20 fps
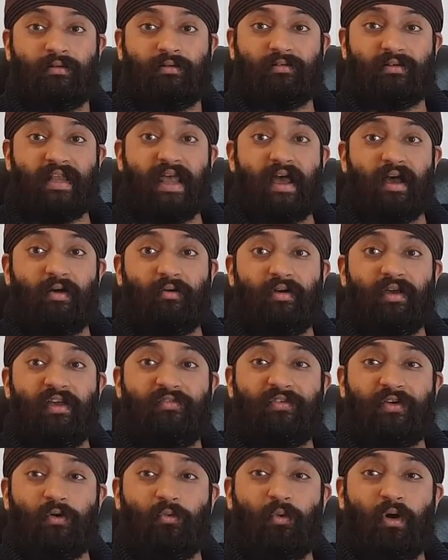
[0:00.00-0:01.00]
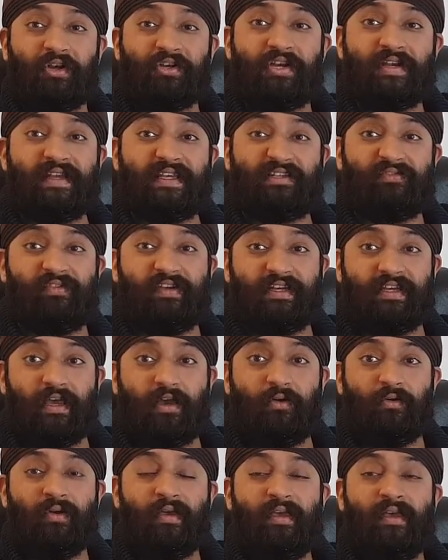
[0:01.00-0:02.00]
Now, if you're watching this
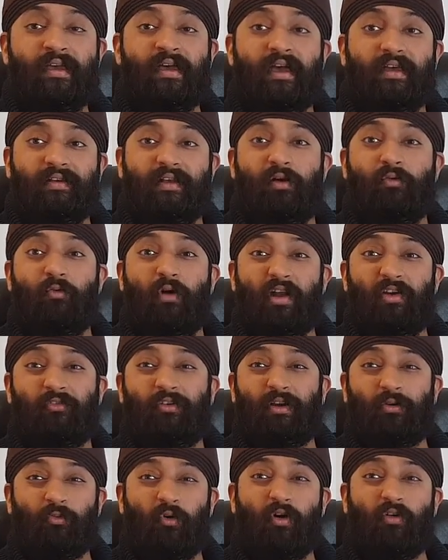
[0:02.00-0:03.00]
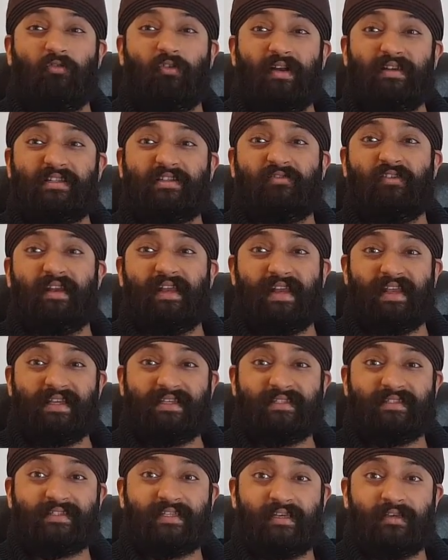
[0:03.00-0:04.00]
video and are wondering what rent-to-rent is